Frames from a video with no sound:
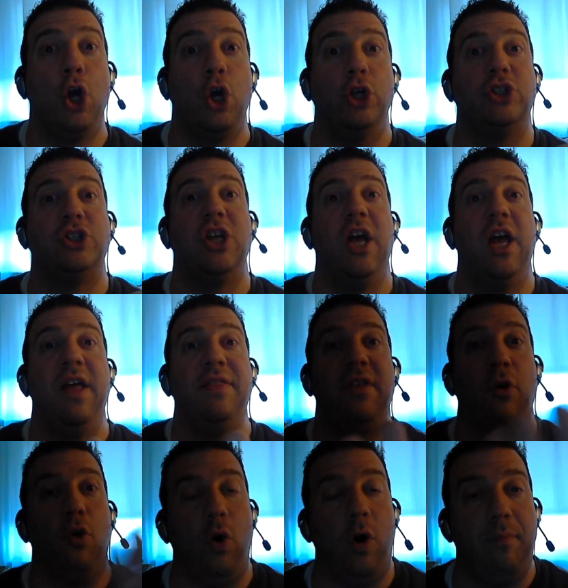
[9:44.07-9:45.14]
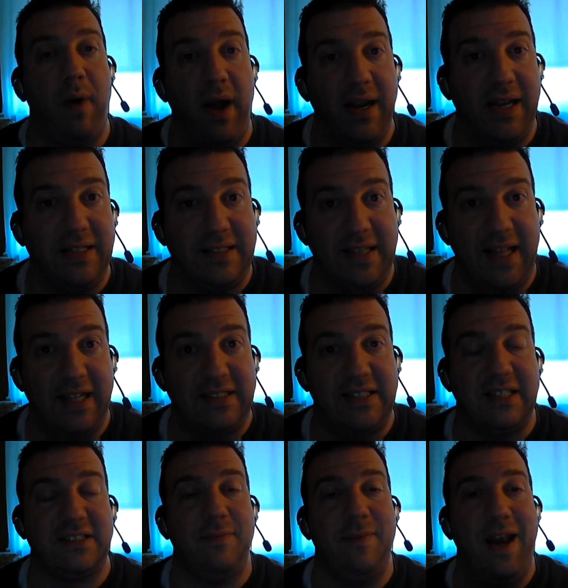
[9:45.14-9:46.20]
because they're all buying into that
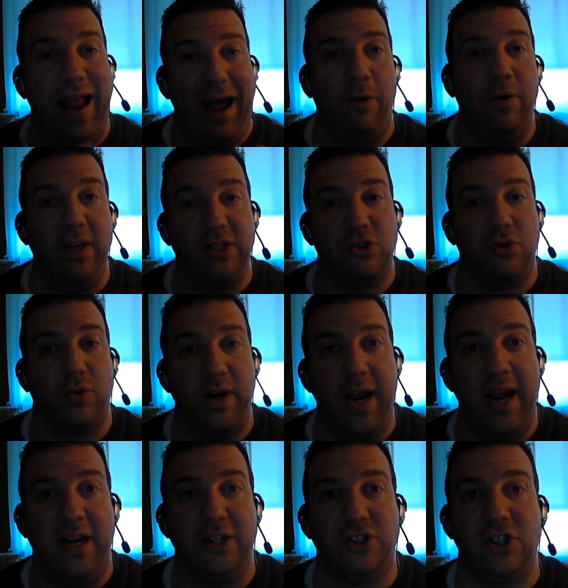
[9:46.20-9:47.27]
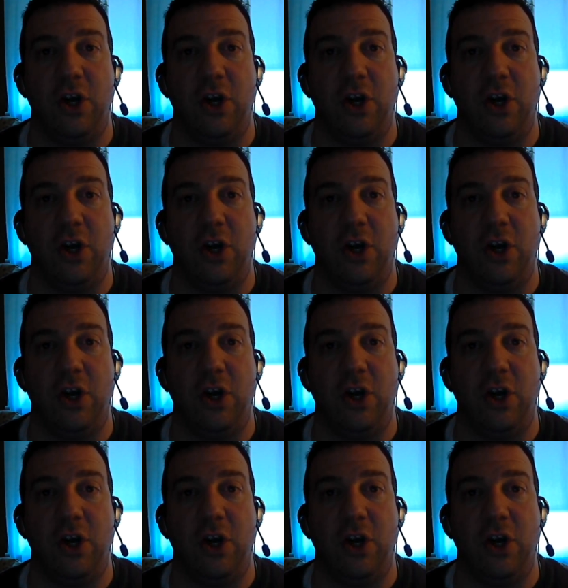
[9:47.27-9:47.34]
system and how it is created.